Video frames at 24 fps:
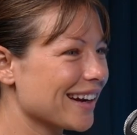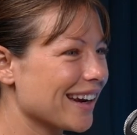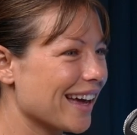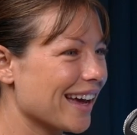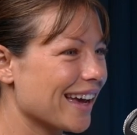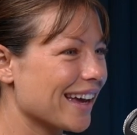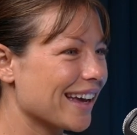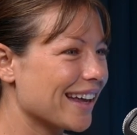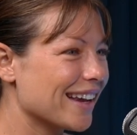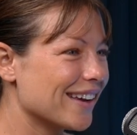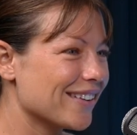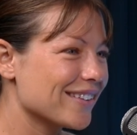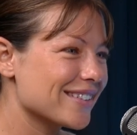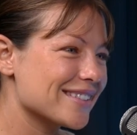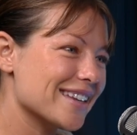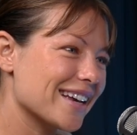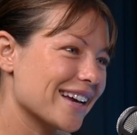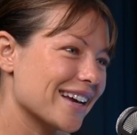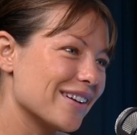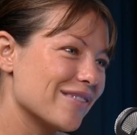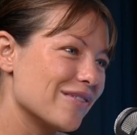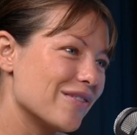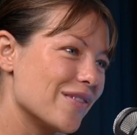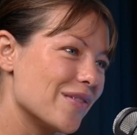Like, it looks
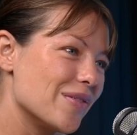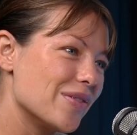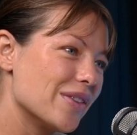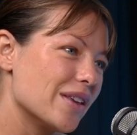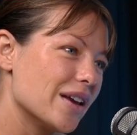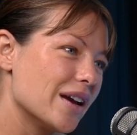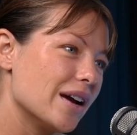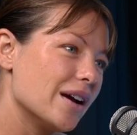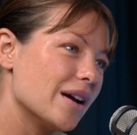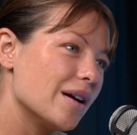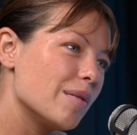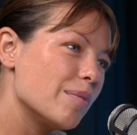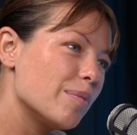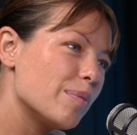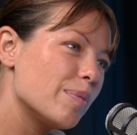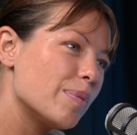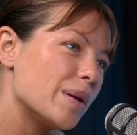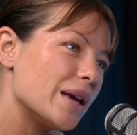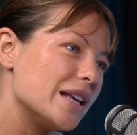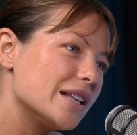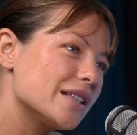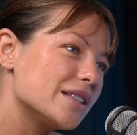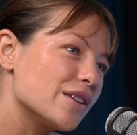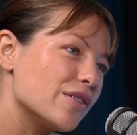like a
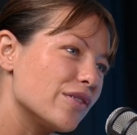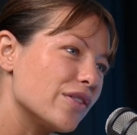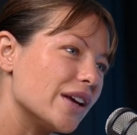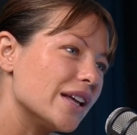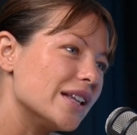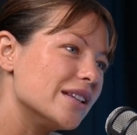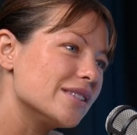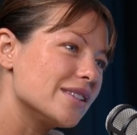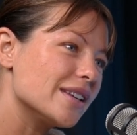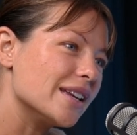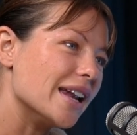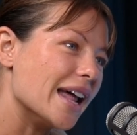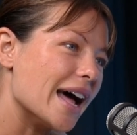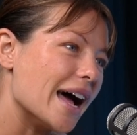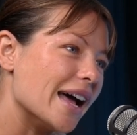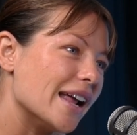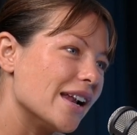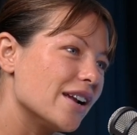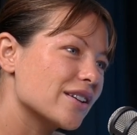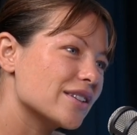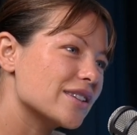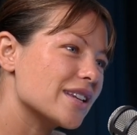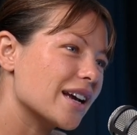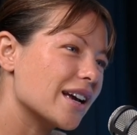piece of internet.
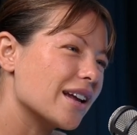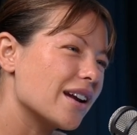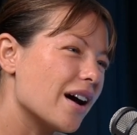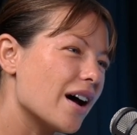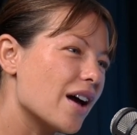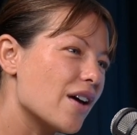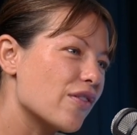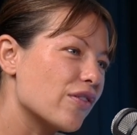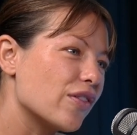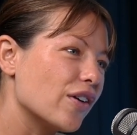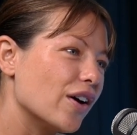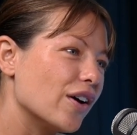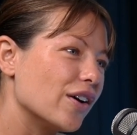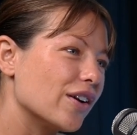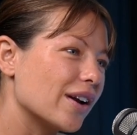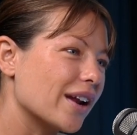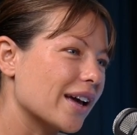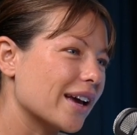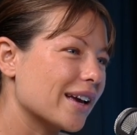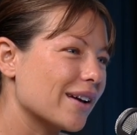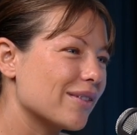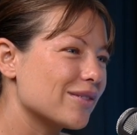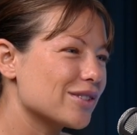It looks like an iPhone. Like